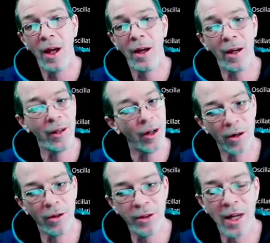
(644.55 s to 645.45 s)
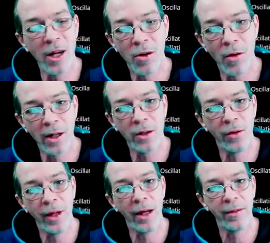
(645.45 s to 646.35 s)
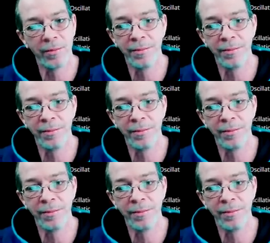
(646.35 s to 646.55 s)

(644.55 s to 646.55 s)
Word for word: Uh, Euro's not correct on that.